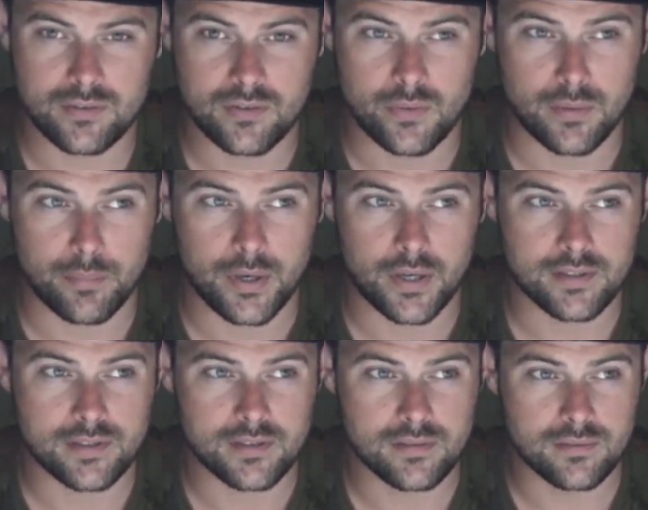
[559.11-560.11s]
the
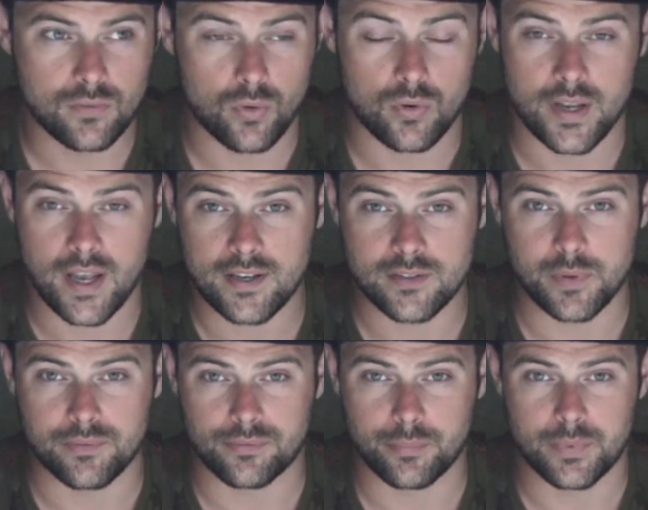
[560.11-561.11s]
bites, or it has
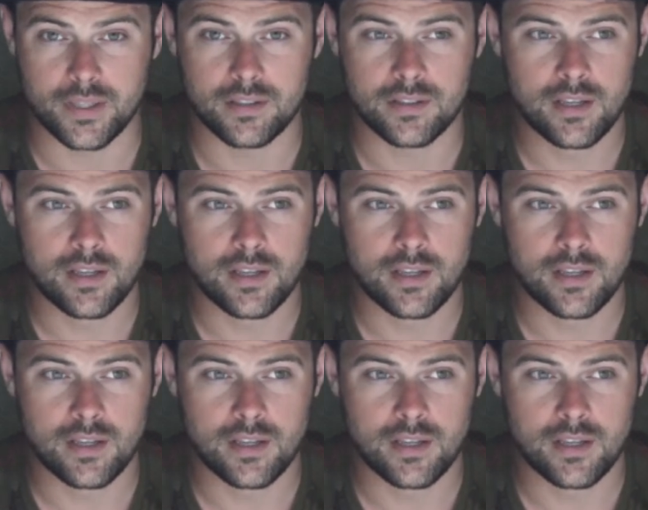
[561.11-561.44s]
been for me.